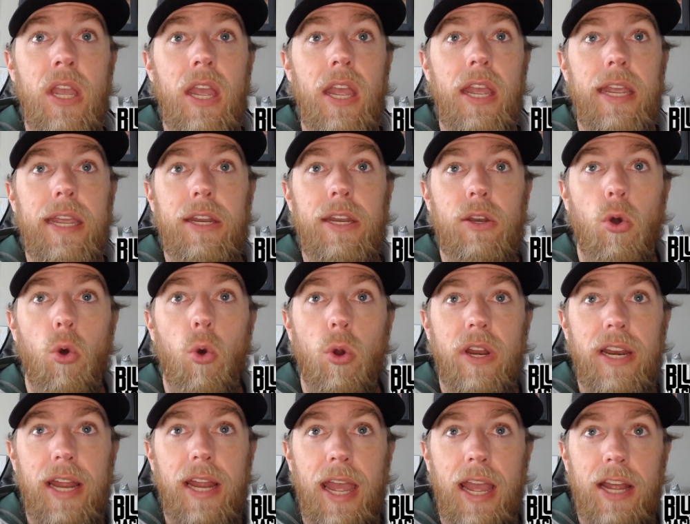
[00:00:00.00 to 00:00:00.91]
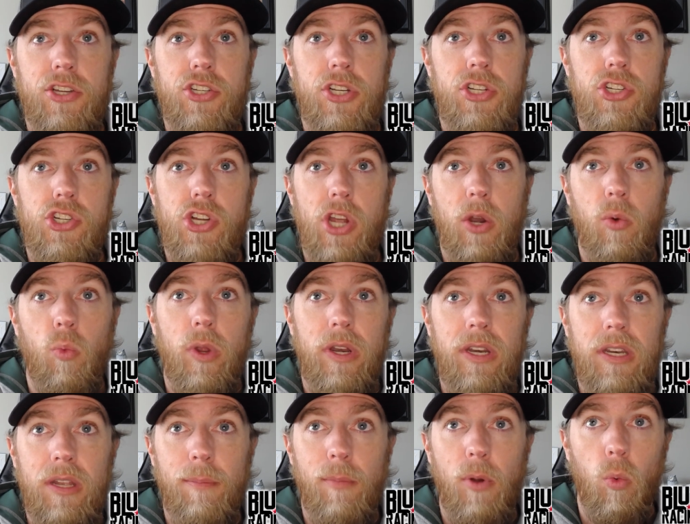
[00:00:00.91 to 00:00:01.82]
In Hornet action, John
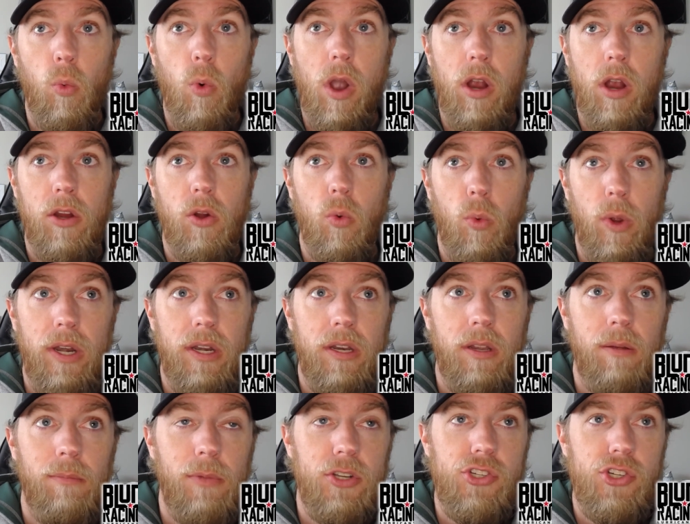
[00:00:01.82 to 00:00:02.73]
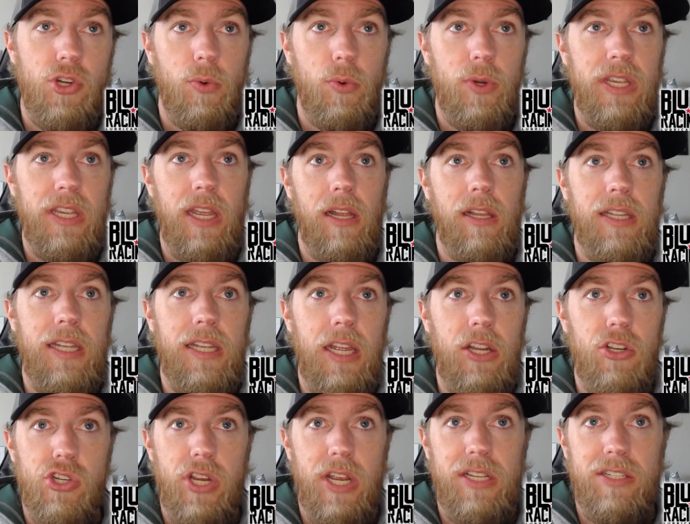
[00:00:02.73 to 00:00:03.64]
Wyndham, Walker Wyndham, Joey Kelly,
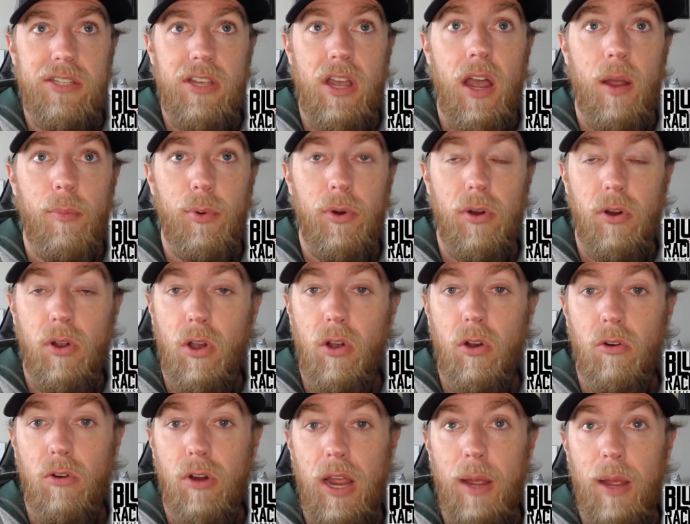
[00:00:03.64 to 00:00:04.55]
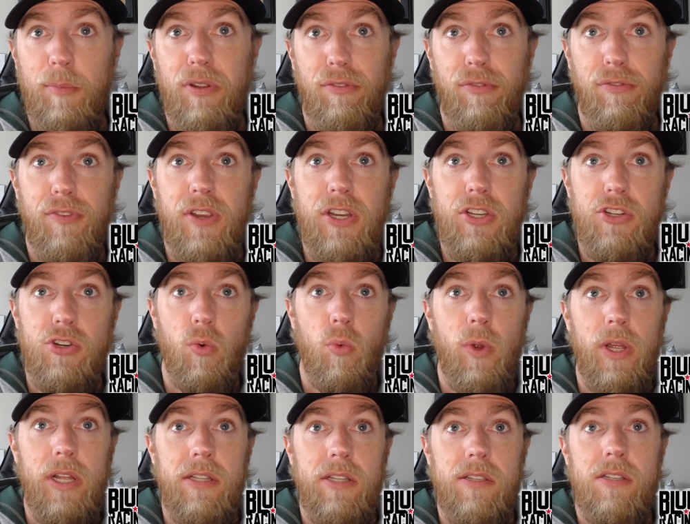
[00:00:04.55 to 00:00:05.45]
and Chase Hopper all grabbed feature
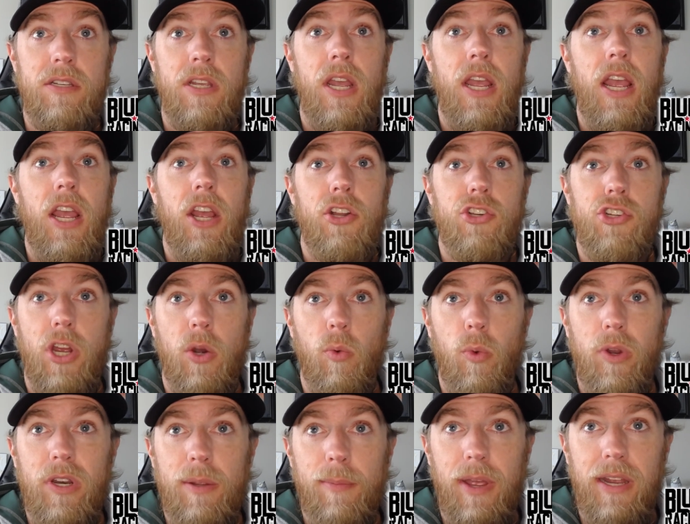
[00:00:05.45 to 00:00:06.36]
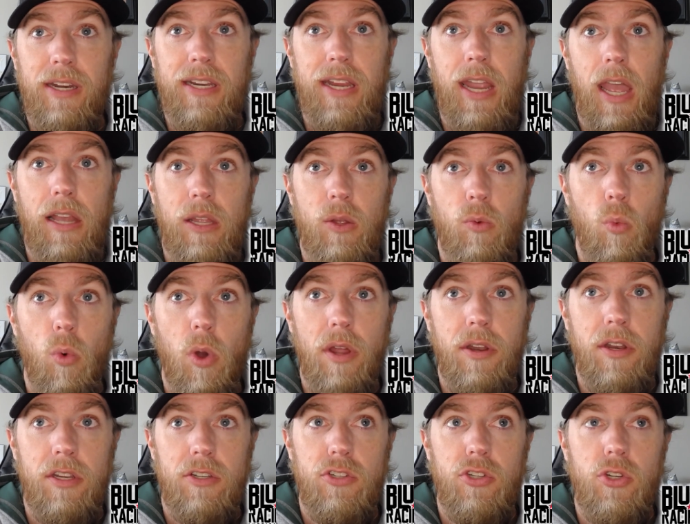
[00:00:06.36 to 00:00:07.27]
wins. John John Wyndham and Kelly
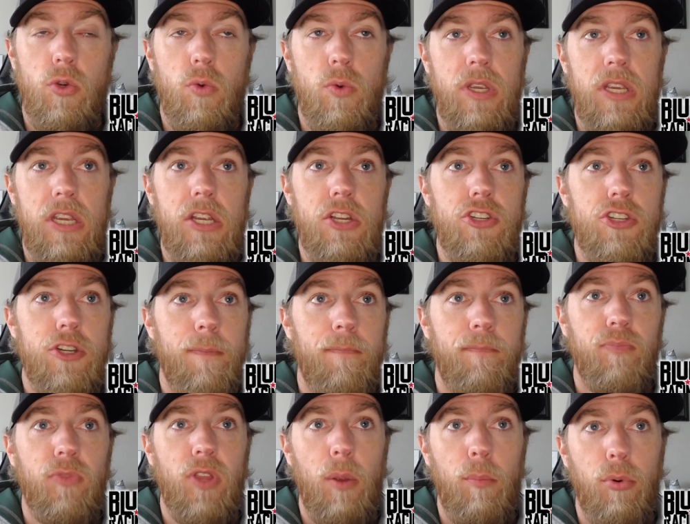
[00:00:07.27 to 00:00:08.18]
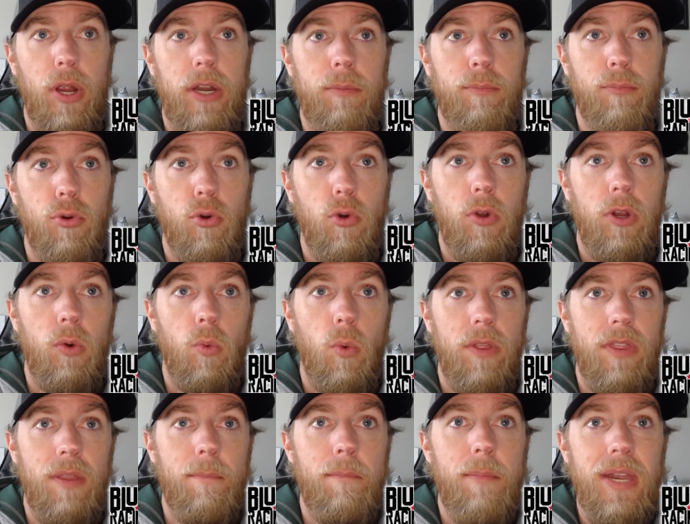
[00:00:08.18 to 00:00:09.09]
won two each. Braden Pruitt
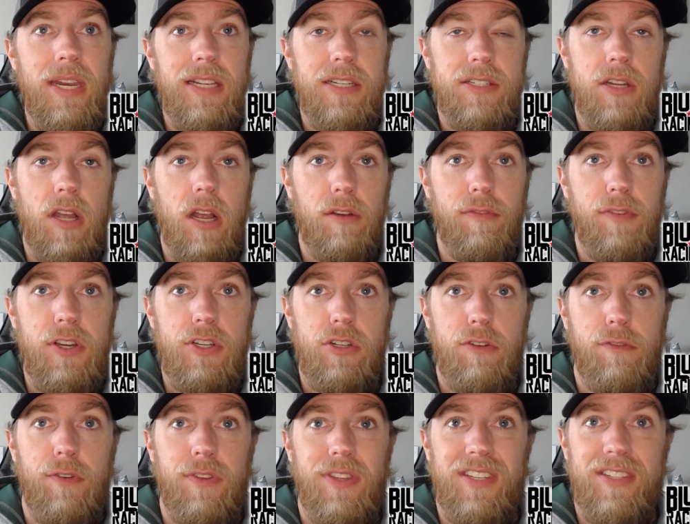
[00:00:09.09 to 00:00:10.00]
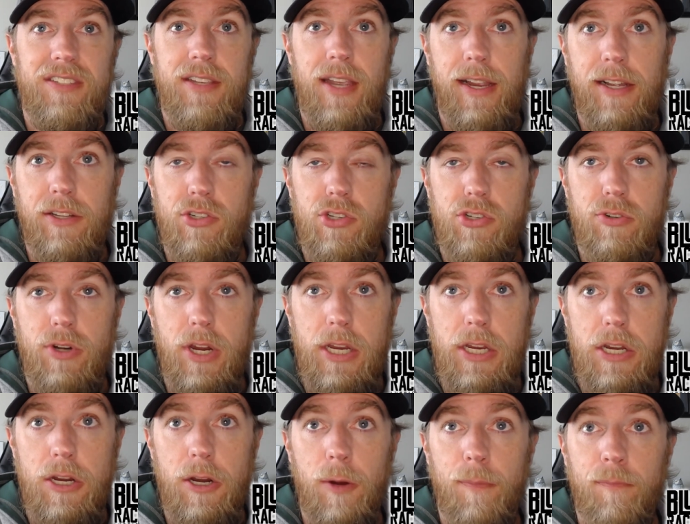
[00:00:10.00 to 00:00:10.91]
won the mini stock feature for the second straight
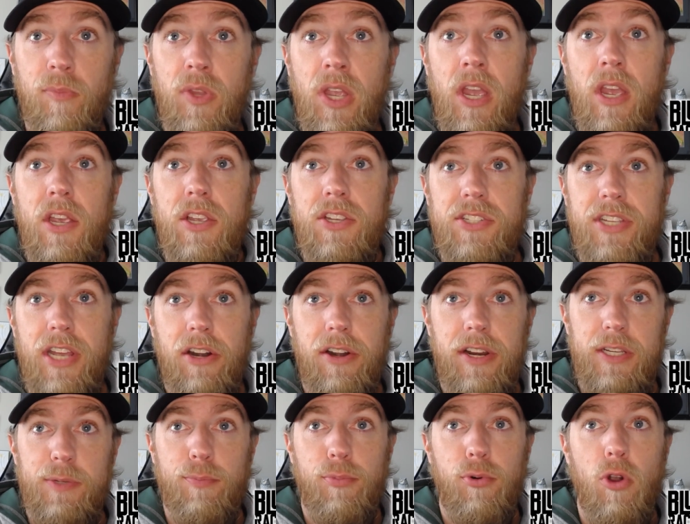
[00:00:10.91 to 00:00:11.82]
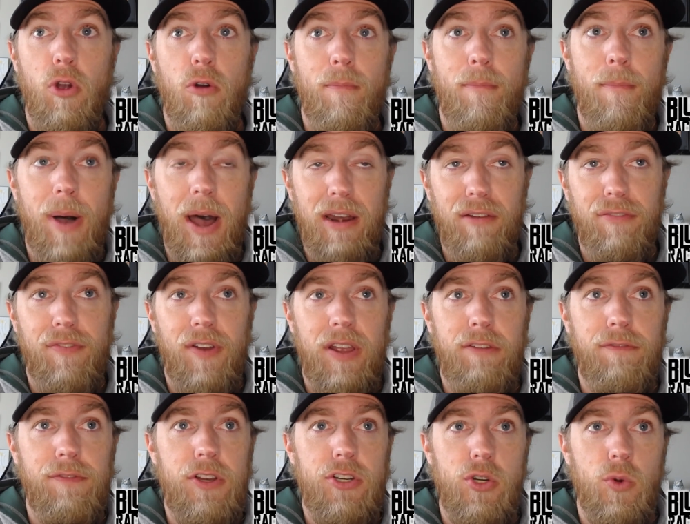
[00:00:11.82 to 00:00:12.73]
year. Saturday's pro
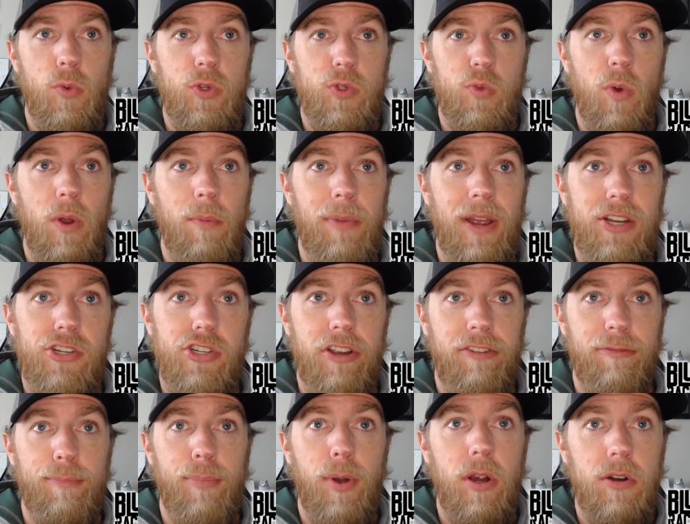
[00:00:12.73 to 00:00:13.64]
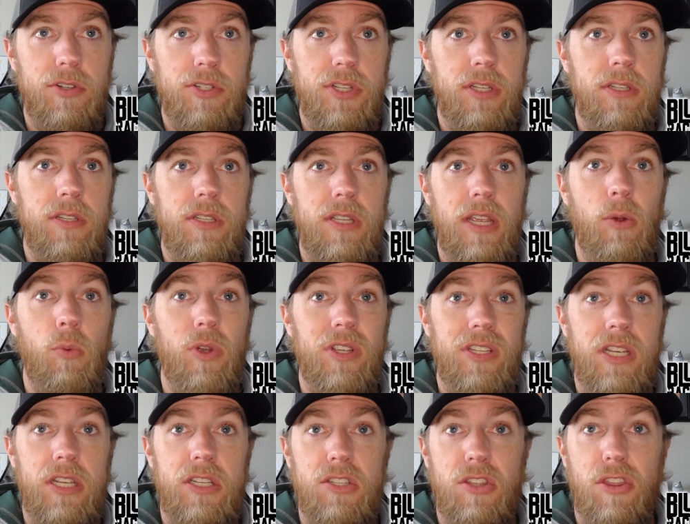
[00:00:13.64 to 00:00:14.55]
modified feature was won by Jeff Parsons. It
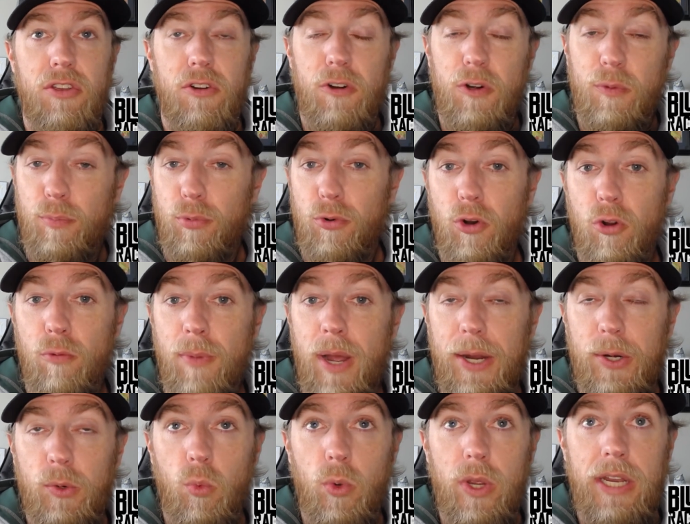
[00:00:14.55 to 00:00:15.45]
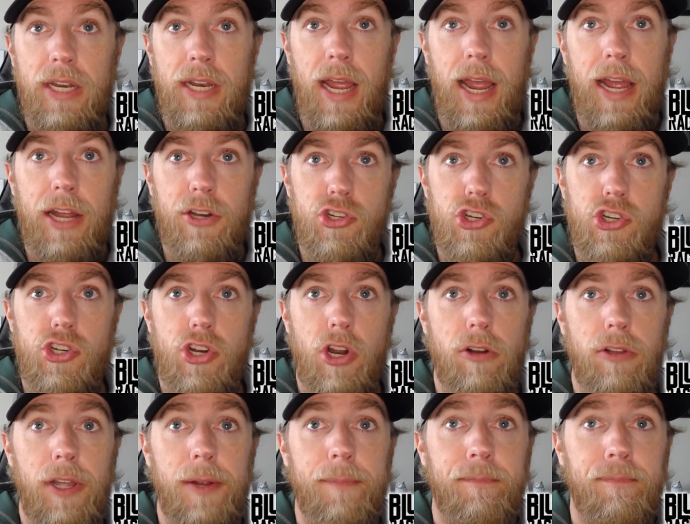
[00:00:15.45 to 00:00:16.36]
was his third pro mod win at
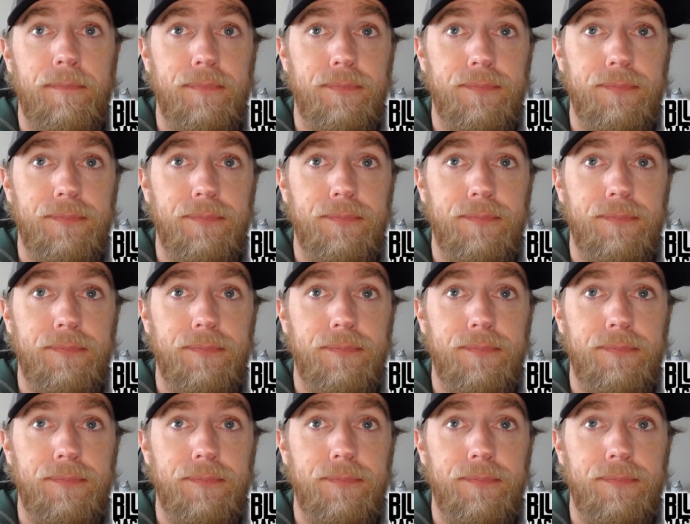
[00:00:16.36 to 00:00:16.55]
Charlotte.